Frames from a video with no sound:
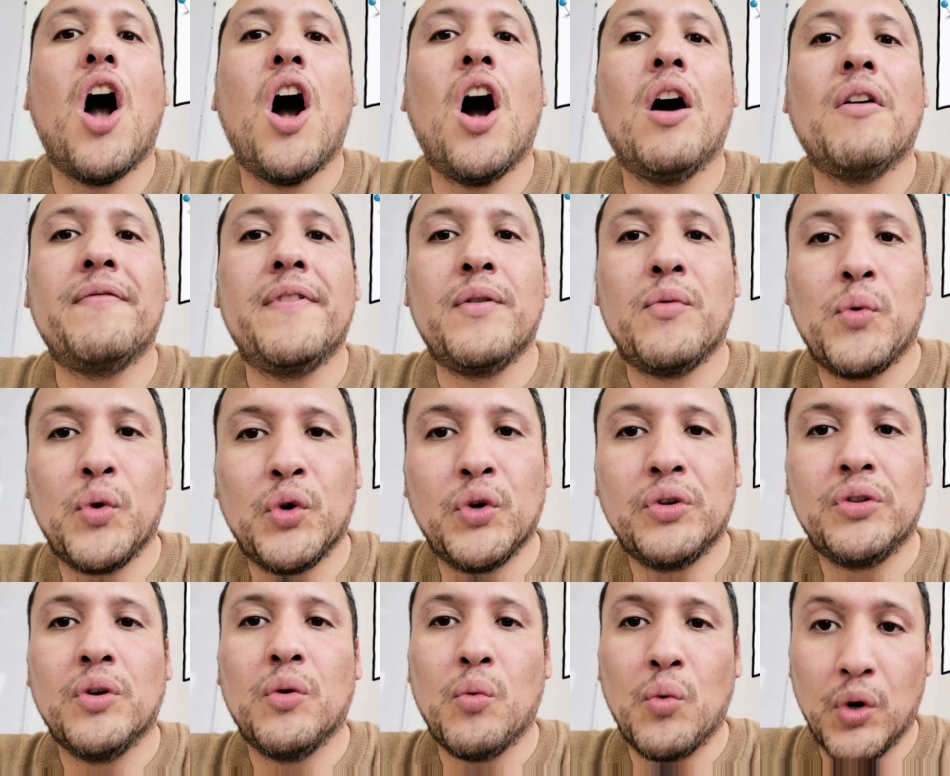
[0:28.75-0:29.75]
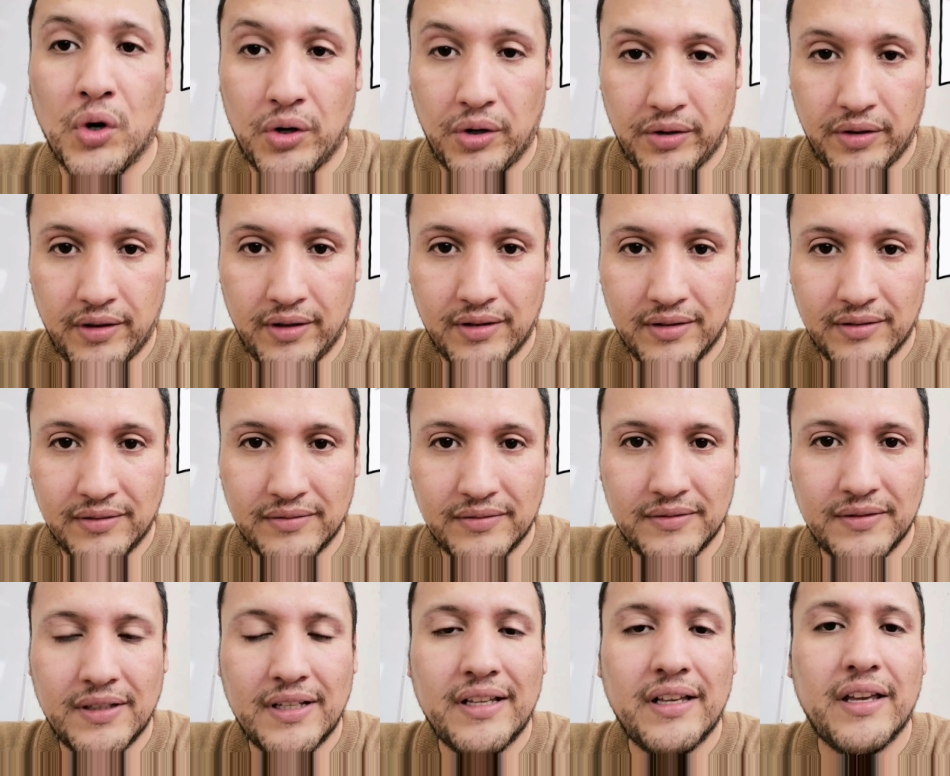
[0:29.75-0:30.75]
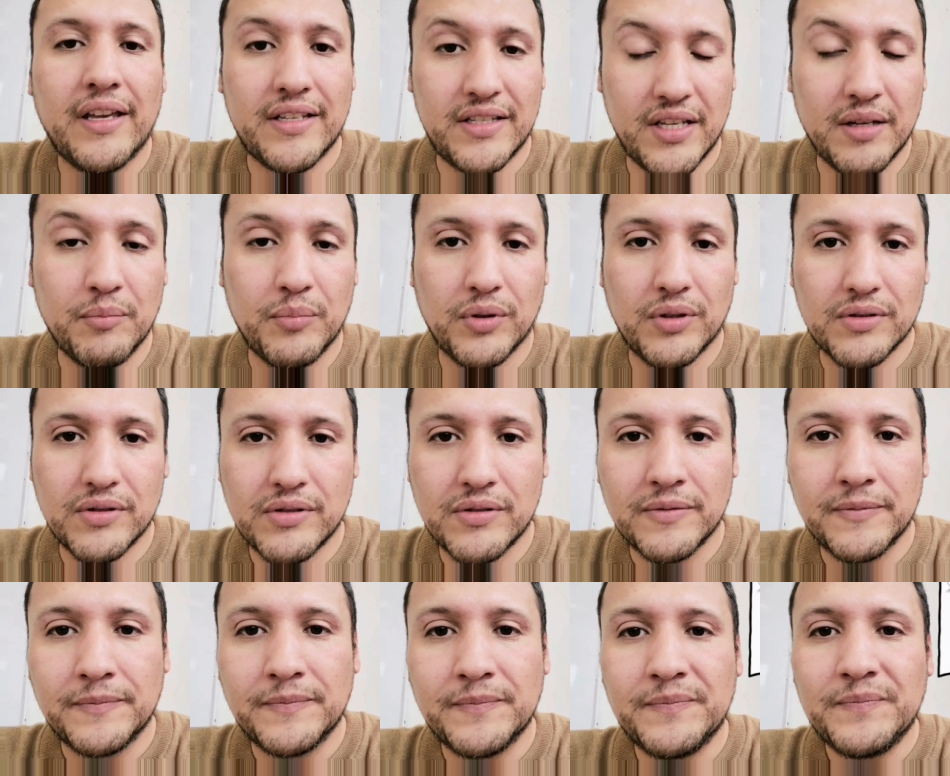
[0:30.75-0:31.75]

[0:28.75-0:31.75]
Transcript: of the root word. Examples.